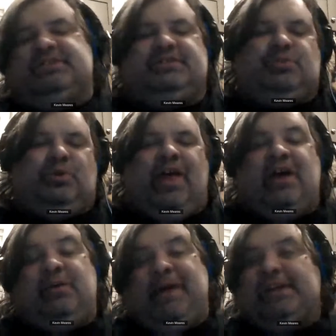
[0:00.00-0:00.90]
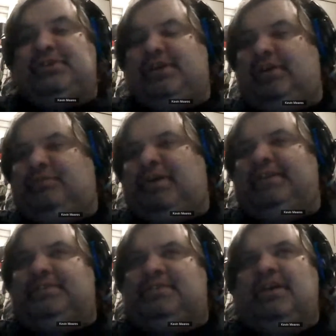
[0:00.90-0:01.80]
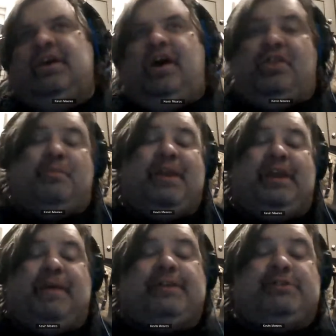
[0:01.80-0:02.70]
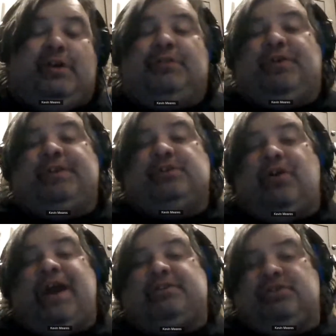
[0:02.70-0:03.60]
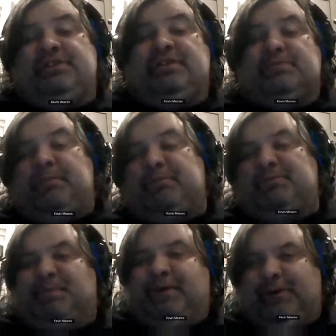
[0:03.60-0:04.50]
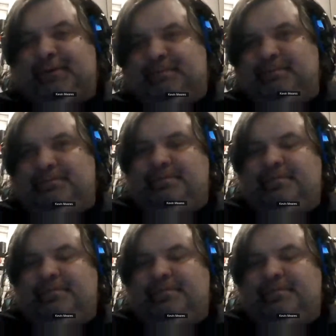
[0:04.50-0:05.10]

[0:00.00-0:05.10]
Which isn't to rule out imaginary friends, although many imaginary friends are actually some type of spirit.